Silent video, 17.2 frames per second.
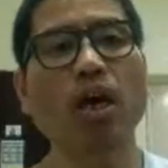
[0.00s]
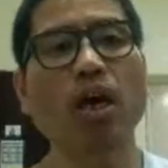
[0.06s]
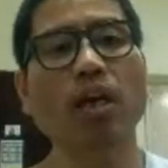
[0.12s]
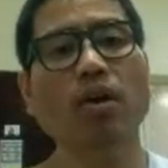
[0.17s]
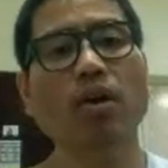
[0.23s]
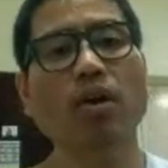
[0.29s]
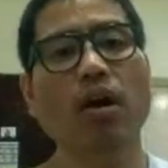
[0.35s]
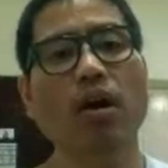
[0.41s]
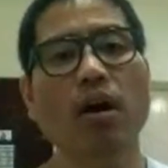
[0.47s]

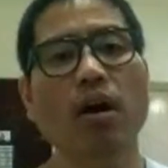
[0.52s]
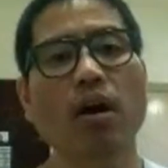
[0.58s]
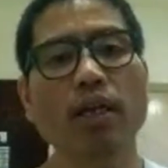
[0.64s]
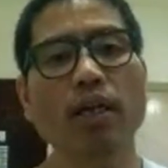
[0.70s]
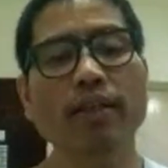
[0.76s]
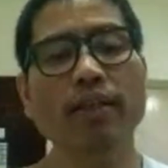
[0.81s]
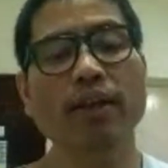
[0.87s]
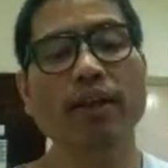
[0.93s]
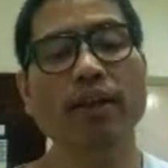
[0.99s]
alcohol,
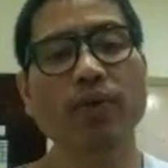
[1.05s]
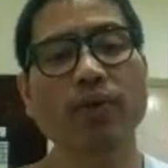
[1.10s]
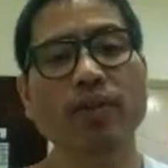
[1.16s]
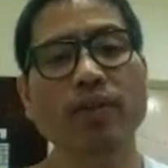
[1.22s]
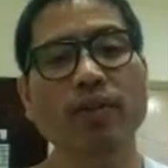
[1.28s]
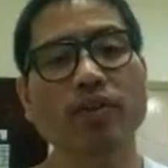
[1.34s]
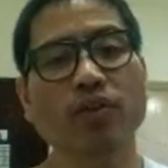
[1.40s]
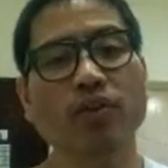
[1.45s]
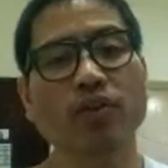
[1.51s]
it
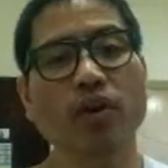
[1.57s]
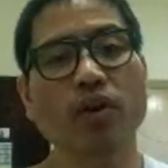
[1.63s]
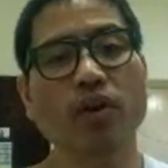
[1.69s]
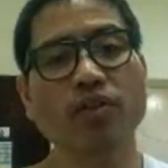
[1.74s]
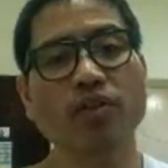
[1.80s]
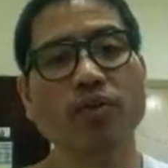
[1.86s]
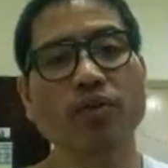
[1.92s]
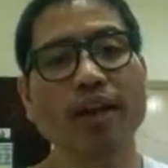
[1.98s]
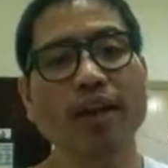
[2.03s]
increases your
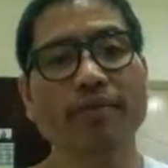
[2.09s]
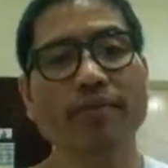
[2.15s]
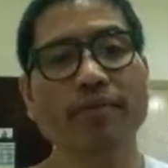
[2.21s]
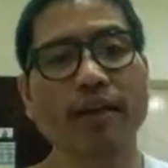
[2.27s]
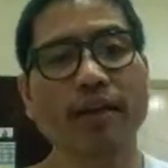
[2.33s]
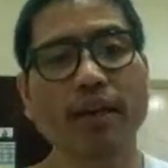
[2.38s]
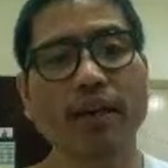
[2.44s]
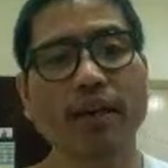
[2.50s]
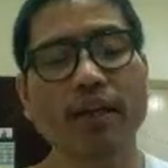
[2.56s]
cholesterol
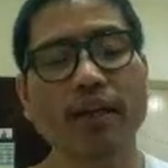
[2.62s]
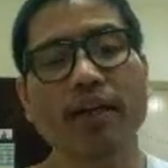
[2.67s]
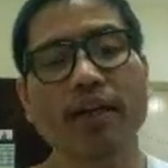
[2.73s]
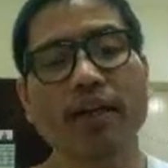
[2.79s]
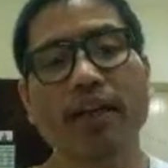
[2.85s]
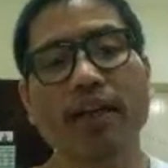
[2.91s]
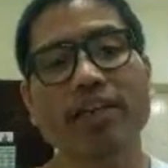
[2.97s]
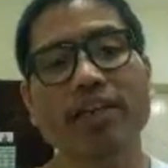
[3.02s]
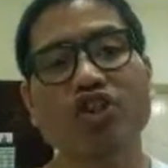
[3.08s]
level
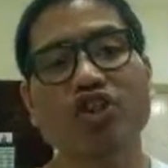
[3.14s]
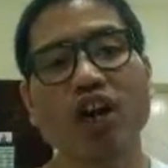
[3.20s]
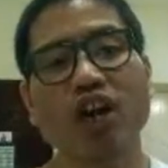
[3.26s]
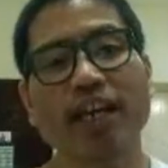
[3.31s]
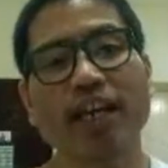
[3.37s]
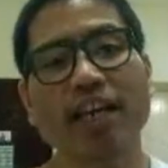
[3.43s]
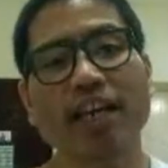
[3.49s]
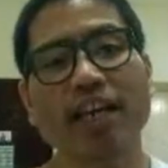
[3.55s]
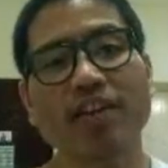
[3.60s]
and
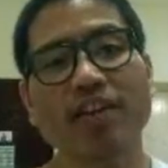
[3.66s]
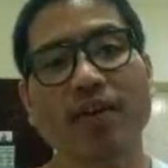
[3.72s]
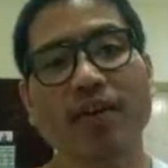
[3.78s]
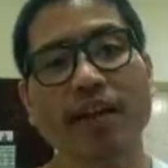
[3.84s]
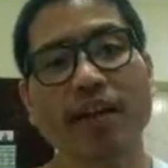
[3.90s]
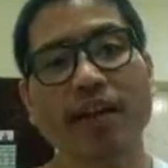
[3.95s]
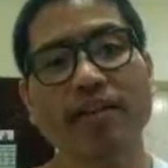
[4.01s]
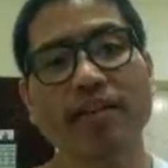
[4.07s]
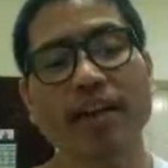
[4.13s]

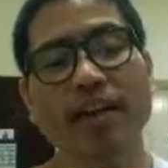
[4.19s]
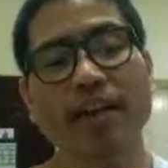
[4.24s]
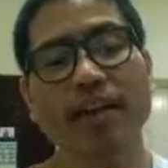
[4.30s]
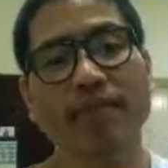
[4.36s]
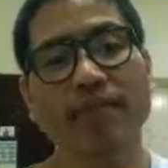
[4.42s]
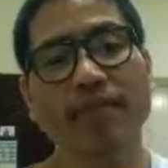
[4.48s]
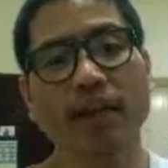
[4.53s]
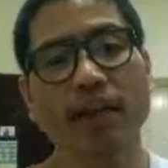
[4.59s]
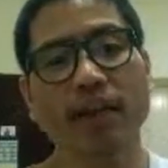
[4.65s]
triglycerides
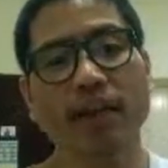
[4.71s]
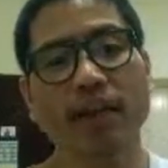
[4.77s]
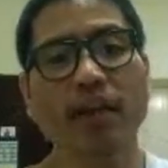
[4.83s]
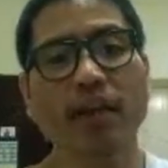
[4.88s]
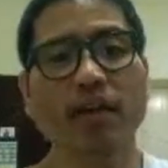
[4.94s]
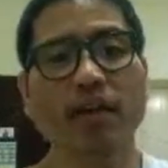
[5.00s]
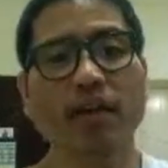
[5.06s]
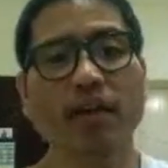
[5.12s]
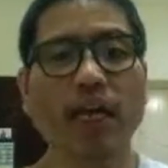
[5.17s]
level.
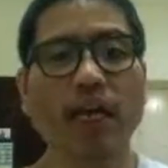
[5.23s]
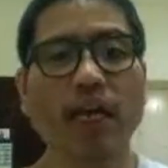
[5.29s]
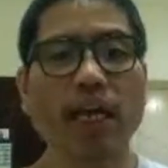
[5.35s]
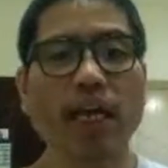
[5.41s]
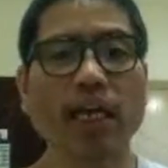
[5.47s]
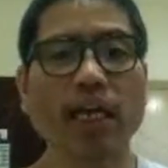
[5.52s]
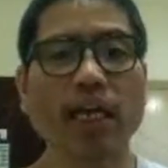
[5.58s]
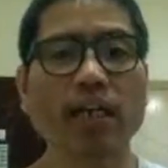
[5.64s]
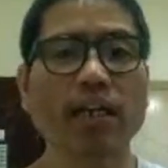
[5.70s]

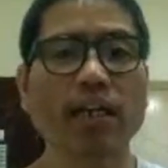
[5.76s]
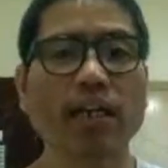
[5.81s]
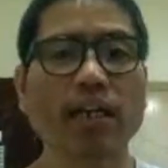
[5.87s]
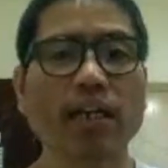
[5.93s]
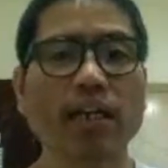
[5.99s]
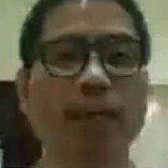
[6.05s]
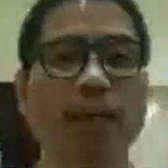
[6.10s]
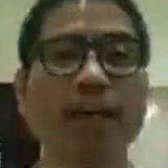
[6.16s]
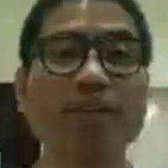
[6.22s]
Okay,
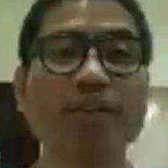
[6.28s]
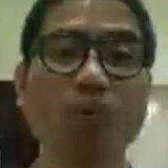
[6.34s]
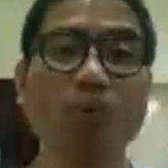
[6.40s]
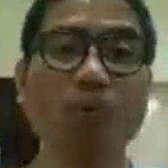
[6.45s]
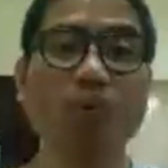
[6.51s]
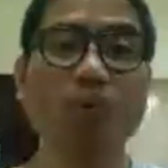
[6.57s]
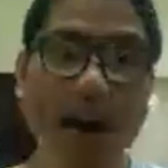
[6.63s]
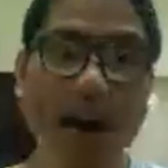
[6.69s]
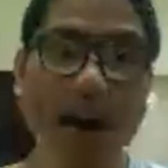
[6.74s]

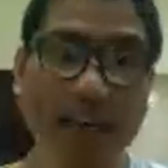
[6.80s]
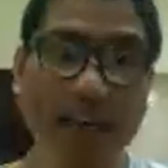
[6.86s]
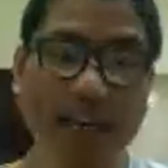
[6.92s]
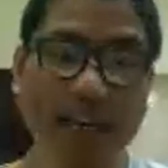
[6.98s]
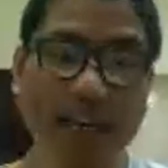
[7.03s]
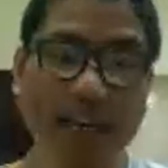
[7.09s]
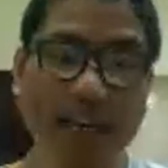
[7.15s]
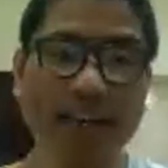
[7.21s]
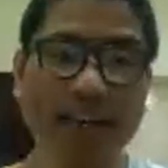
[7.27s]
that's
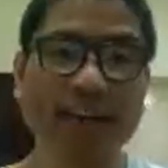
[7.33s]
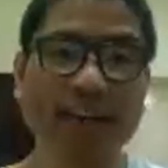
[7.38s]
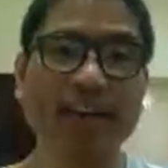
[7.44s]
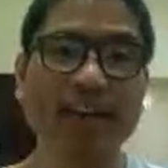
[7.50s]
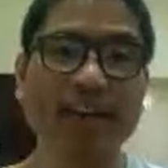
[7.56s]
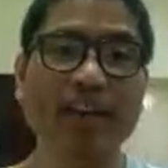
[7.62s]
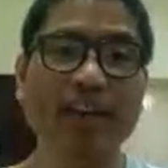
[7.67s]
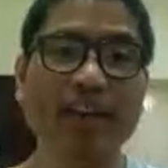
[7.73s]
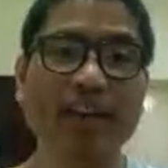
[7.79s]
why
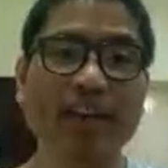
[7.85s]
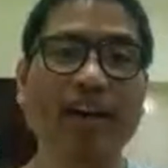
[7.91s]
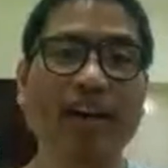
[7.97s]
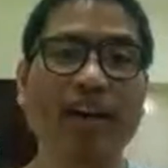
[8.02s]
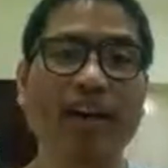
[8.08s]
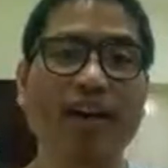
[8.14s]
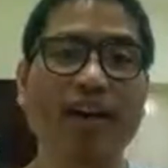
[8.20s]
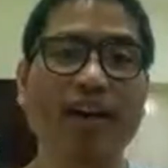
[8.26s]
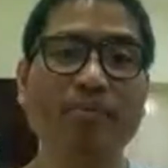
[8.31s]

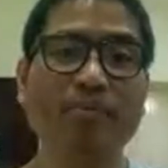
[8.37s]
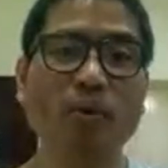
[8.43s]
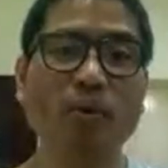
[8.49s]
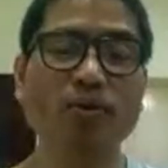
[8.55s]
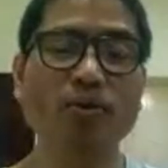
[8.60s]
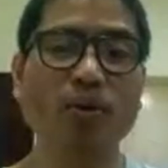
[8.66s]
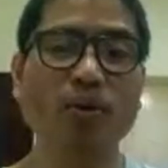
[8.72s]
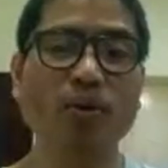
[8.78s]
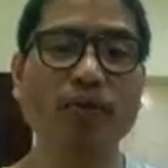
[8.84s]
uh,
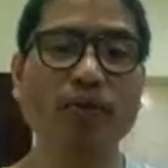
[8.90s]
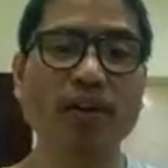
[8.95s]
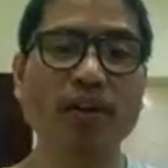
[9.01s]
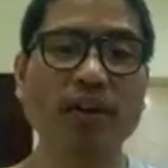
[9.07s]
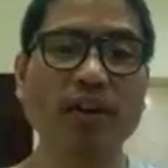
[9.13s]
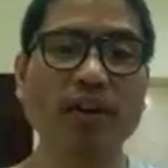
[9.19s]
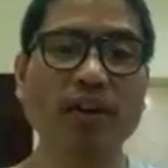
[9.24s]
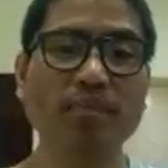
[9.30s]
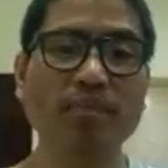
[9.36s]
most
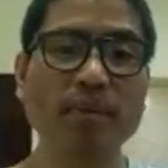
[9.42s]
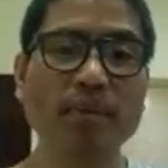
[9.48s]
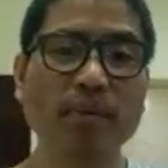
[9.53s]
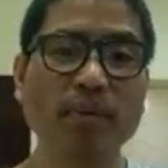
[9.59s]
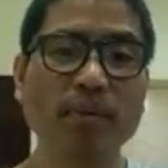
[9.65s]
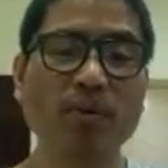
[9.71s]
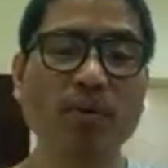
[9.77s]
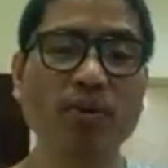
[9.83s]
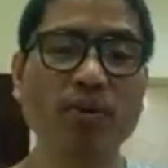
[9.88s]
of the
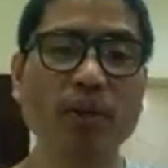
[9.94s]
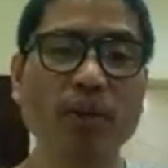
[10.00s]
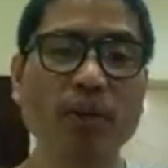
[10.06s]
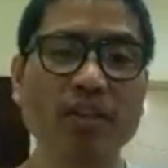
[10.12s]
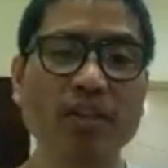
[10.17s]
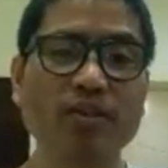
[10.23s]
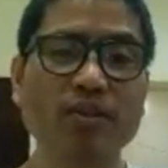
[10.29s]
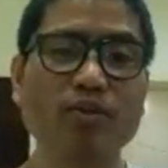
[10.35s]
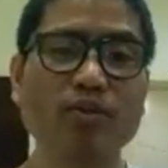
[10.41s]
people who
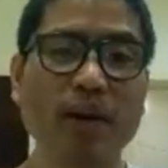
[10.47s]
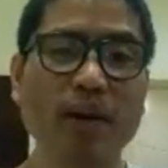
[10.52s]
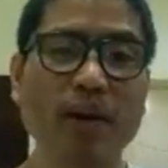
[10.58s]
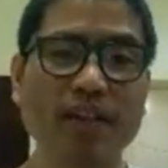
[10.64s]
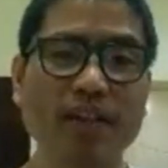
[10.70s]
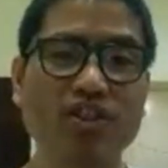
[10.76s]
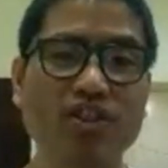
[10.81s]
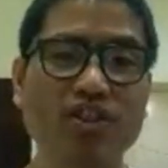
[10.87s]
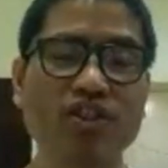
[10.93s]
drink too
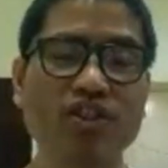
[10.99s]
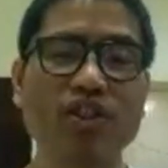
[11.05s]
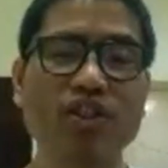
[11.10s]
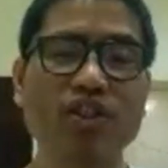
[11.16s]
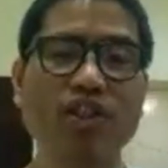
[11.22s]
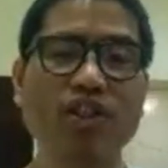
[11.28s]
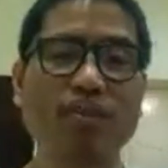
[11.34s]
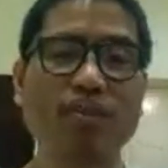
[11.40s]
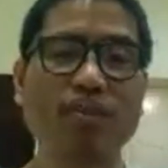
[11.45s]

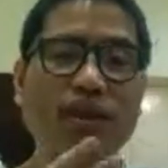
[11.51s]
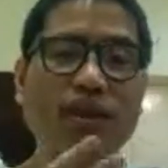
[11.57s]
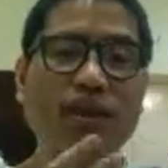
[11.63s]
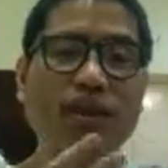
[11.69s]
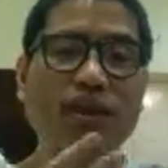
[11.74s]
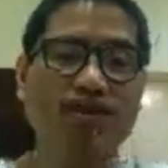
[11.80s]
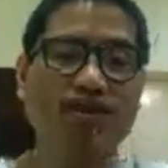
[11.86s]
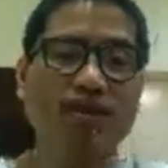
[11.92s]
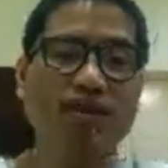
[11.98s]
much, their
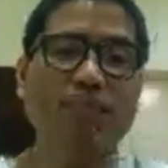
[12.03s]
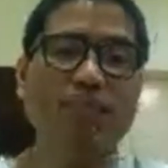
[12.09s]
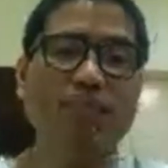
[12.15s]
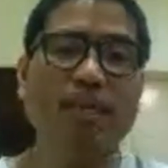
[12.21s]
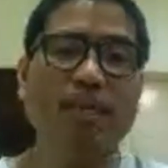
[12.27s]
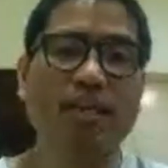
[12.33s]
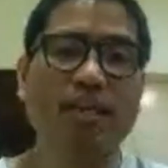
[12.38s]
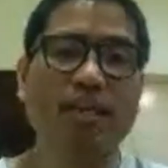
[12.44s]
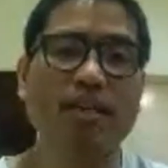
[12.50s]
stomach are very
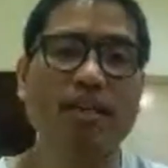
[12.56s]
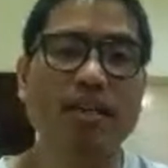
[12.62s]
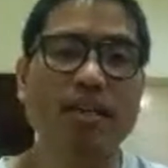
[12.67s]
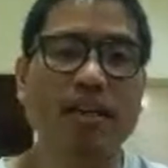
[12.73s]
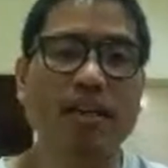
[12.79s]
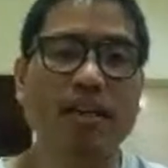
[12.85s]
big